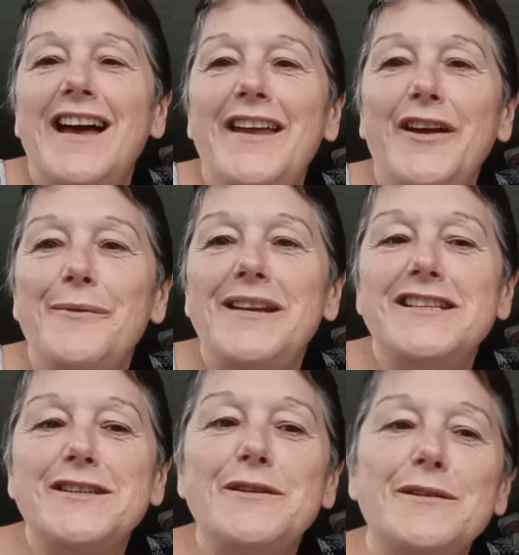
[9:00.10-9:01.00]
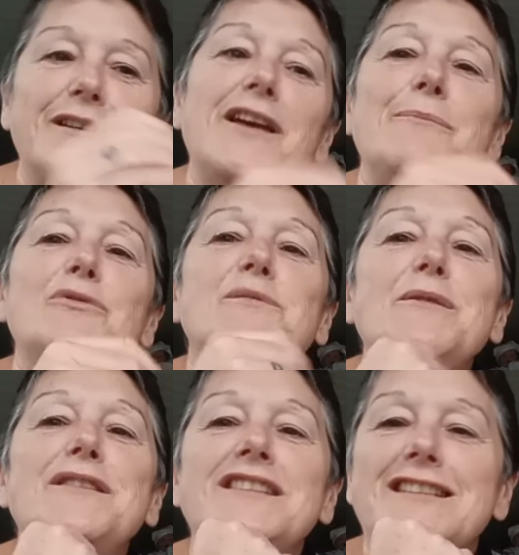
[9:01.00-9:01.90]
And I went to, like, was
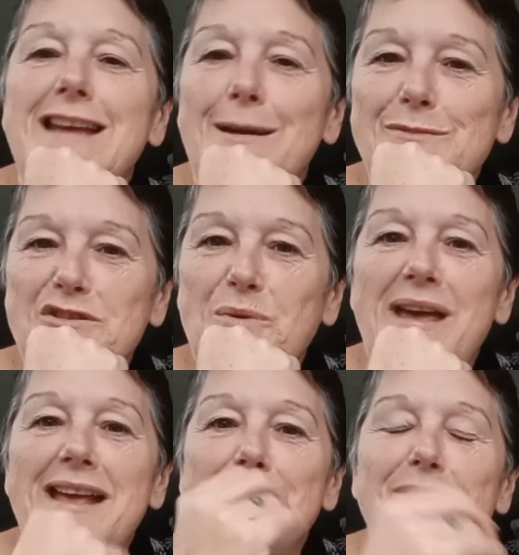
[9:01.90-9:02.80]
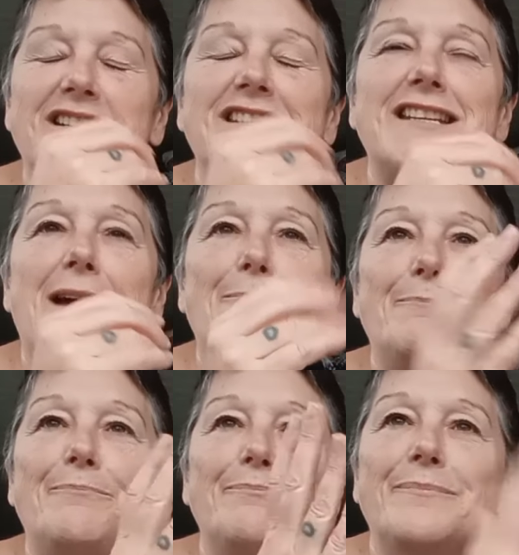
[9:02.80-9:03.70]
putting the stamps away in my stamp
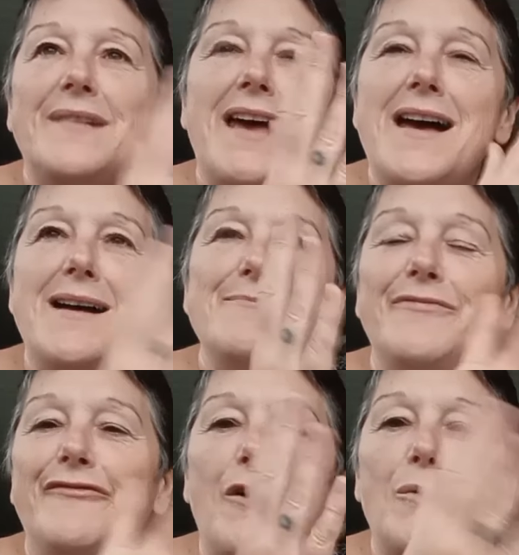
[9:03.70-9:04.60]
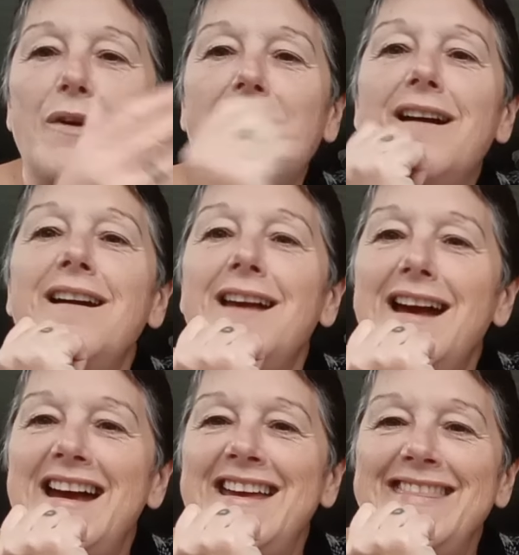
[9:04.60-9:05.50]
um, folder. And
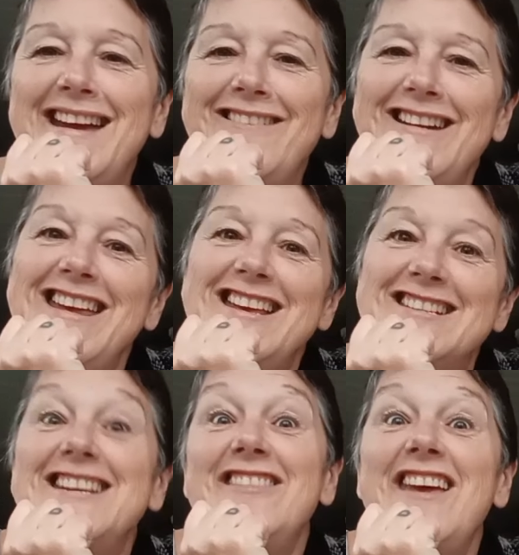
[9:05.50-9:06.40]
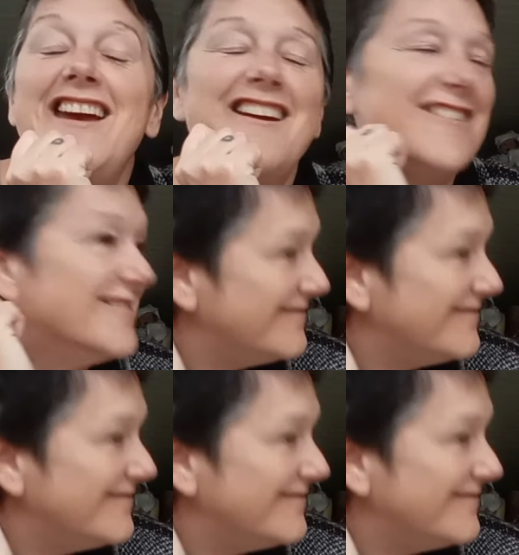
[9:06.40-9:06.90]
there it is in there